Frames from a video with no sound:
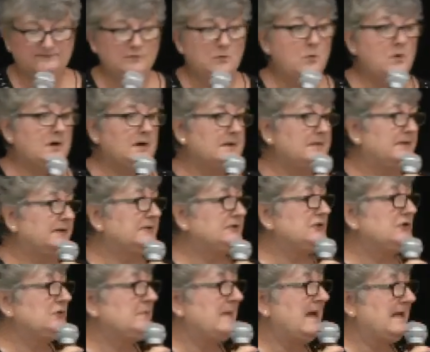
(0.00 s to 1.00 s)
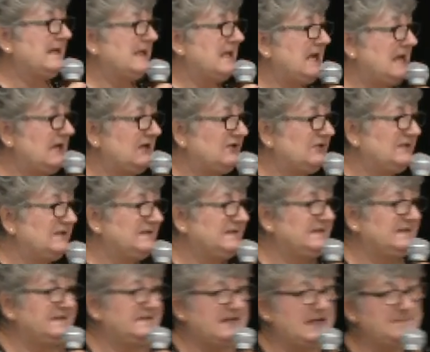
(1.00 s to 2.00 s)
4, there are 2
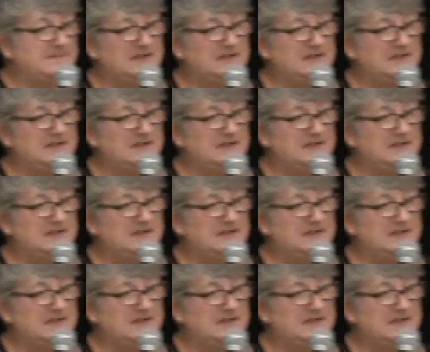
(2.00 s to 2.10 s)
medications, as I